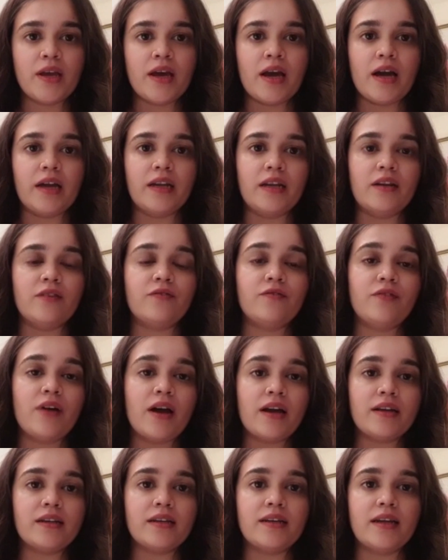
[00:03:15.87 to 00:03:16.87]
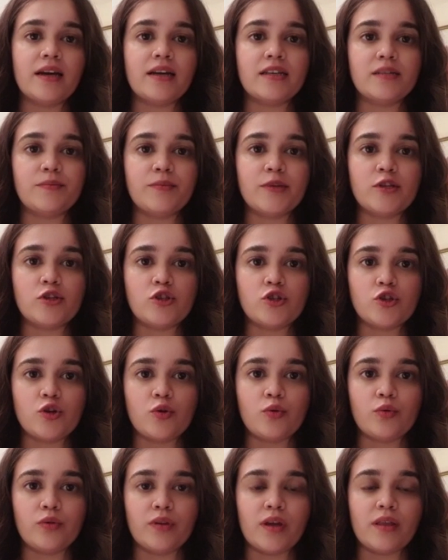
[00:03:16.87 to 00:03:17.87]
And in fact, it has been
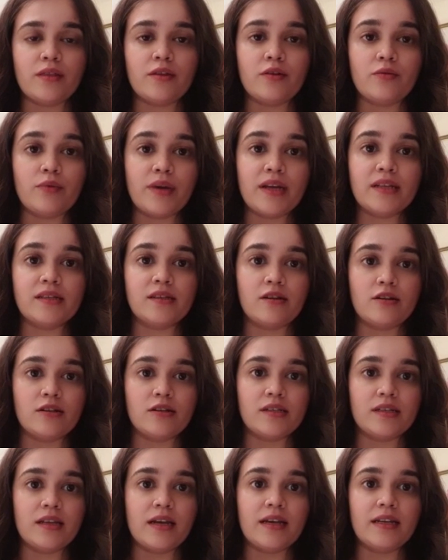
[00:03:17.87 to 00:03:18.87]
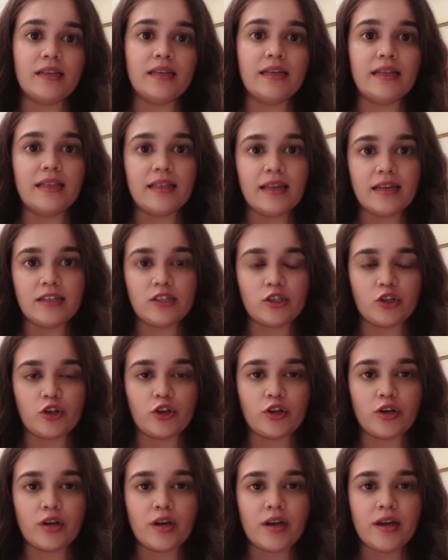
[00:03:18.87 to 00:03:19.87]
shown that the rates are slightly lesser
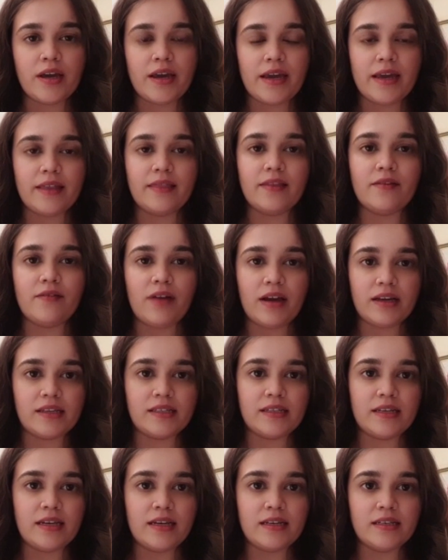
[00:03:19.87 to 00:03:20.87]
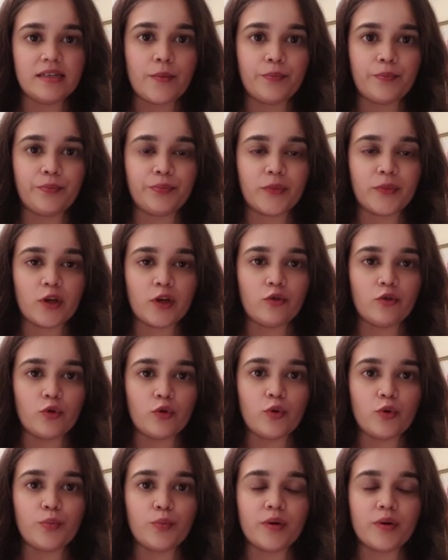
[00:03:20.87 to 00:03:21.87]
in the vaccinated
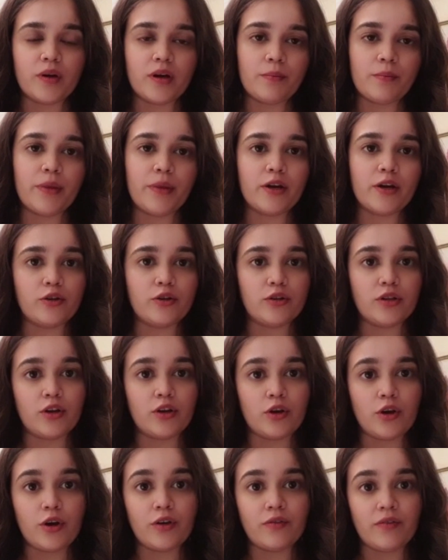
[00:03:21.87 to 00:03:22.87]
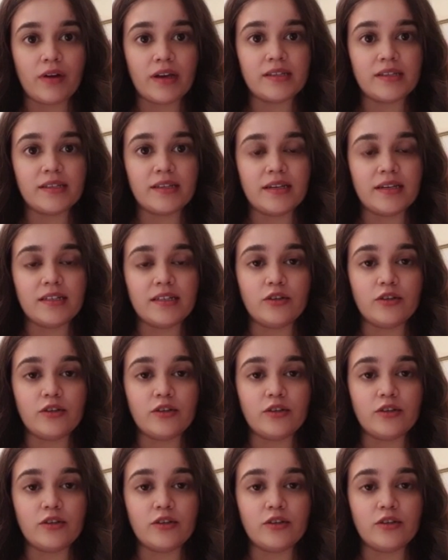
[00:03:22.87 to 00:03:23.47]
group compared to the non-vaccinated